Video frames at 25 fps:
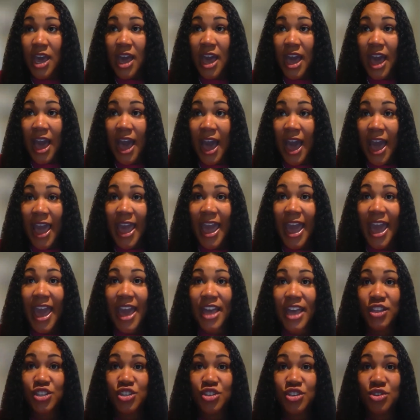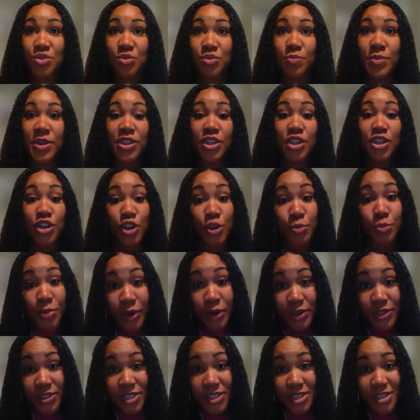I had to be the new
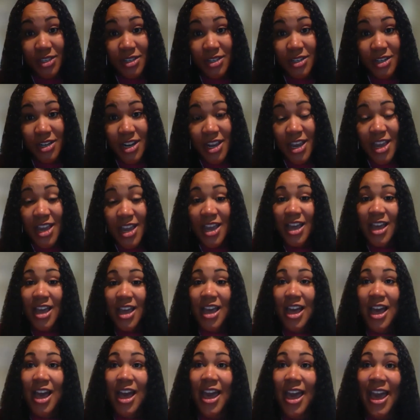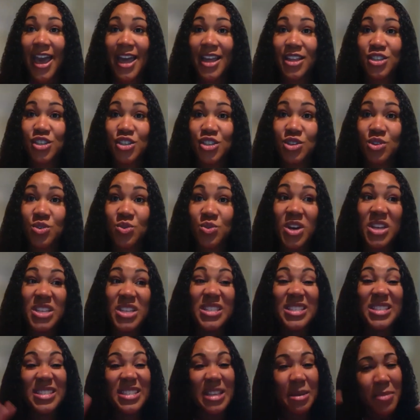person. I had to
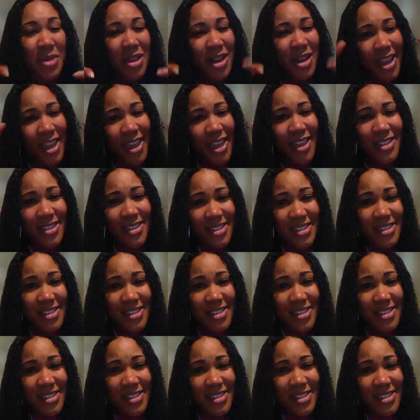assimilate,